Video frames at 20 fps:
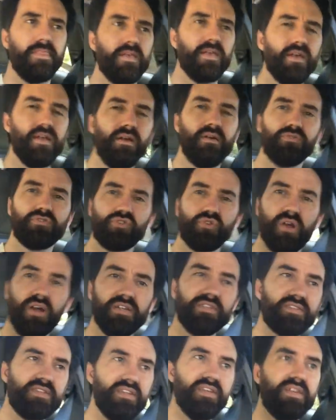You know,
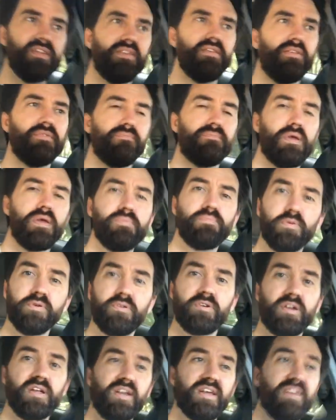trusted people
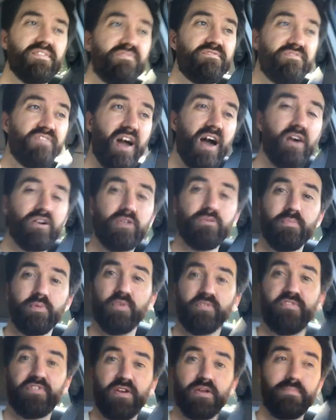are gonna give
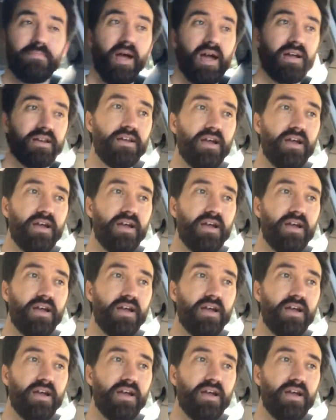valuable feedback,